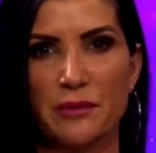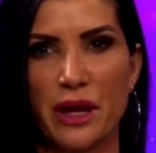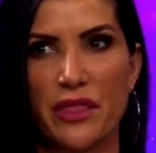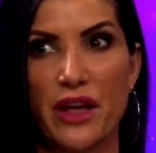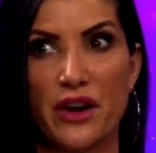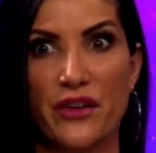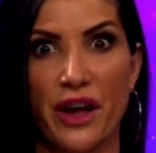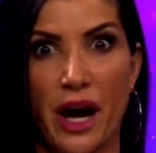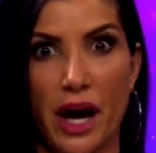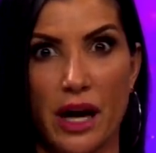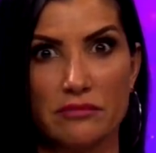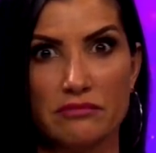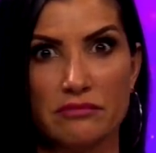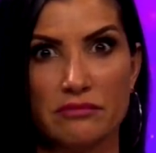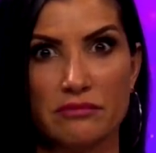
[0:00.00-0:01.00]
but they're not.
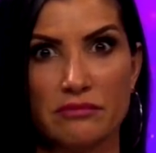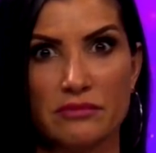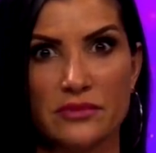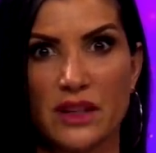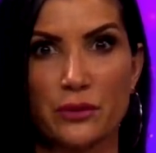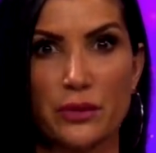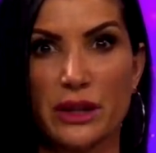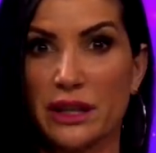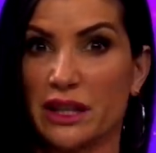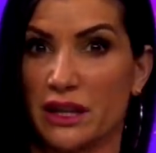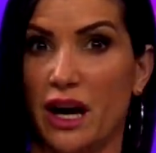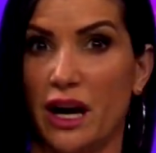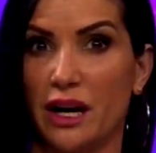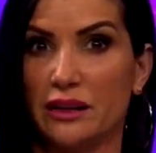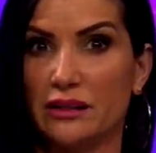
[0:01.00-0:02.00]
They're really
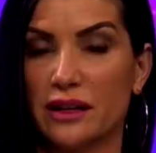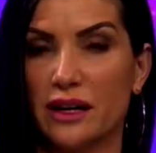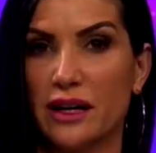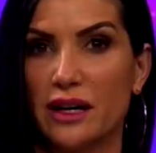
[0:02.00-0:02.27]
not.